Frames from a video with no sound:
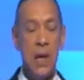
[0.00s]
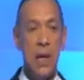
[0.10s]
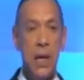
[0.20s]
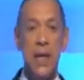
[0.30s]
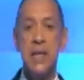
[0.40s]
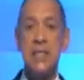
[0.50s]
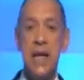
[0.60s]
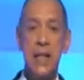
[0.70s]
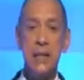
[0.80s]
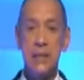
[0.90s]
In the
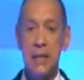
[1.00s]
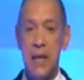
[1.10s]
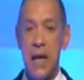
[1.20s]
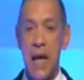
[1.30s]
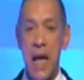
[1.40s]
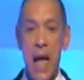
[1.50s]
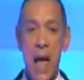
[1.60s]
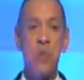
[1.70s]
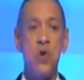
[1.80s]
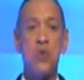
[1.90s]
Senate,
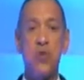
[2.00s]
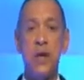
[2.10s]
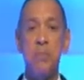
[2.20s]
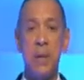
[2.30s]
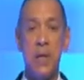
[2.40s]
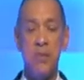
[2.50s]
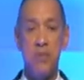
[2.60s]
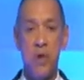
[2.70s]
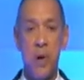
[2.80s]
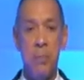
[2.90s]
I'm going to create a bill
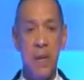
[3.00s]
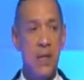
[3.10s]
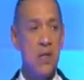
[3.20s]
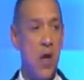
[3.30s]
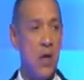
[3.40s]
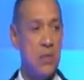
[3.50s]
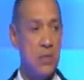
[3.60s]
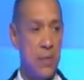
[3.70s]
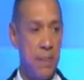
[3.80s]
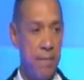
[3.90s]
for $1 billion
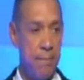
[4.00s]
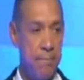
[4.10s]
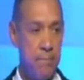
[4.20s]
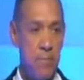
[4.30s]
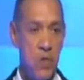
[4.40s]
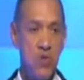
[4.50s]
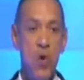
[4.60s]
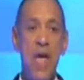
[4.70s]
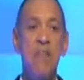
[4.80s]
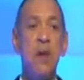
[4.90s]
so
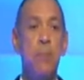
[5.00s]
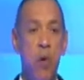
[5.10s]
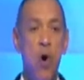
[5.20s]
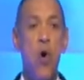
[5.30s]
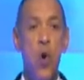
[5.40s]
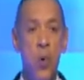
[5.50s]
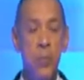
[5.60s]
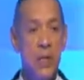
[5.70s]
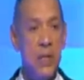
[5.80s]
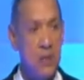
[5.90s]
every poor
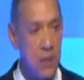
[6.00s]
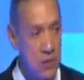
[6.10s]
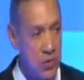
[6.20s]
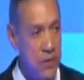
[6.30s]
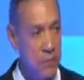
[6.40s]
home in this country